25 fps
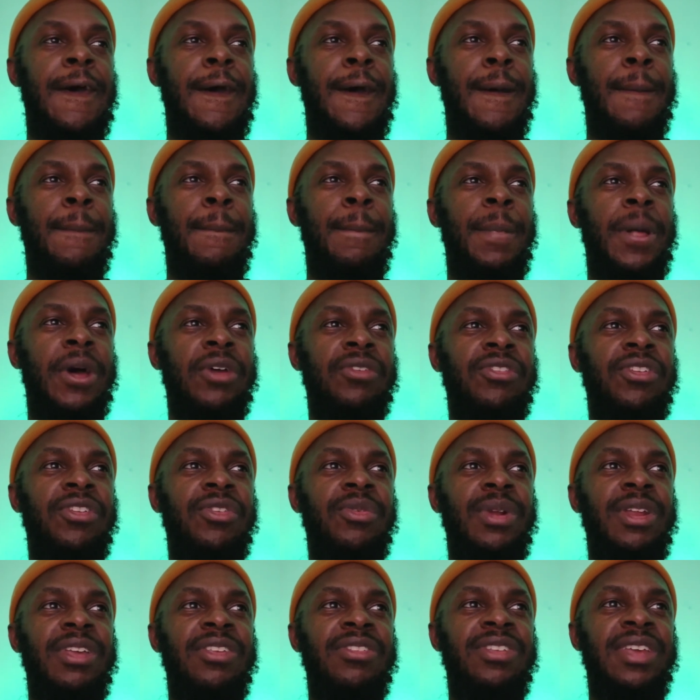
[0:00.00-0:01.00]
March
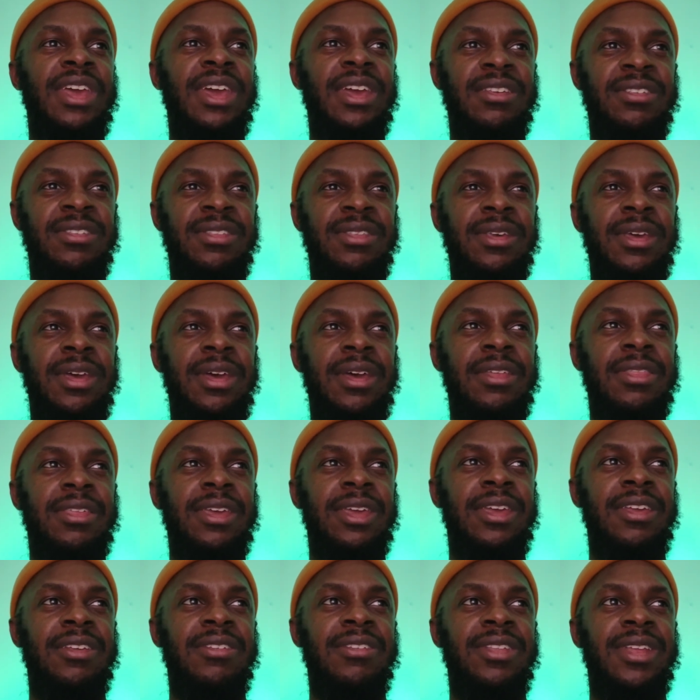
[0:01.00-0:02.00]
the 26th, I
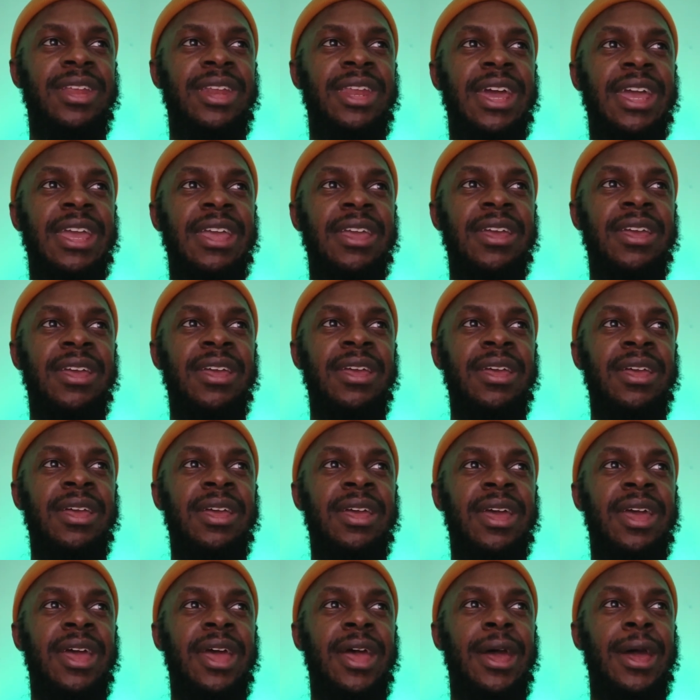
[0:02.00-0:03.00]
think, is the date.
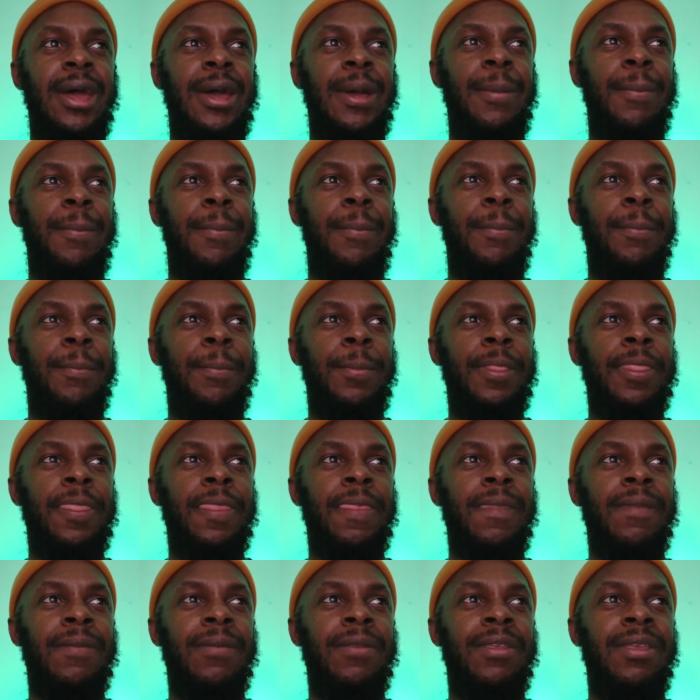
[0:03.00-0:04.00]
And
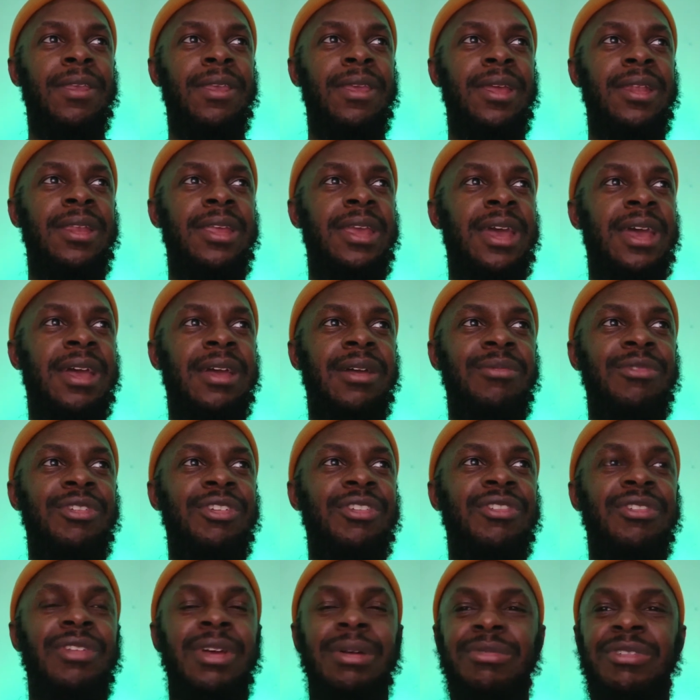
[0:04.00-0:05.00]
yeah, I'm
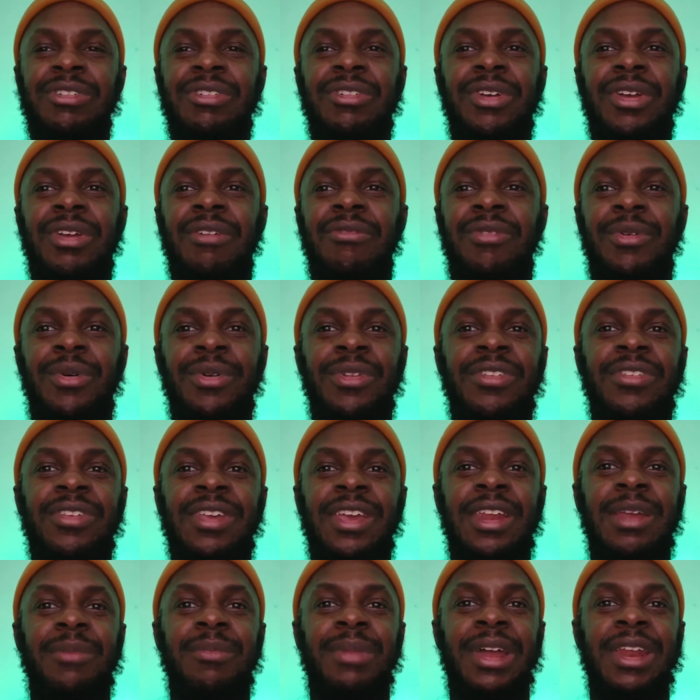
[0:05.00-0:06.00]
just looking forward to
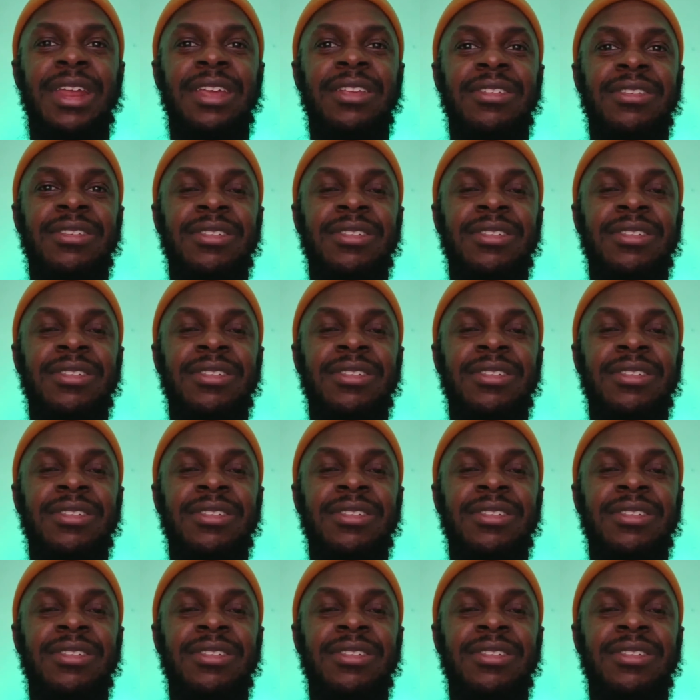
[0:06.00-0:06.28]
seeing it, man.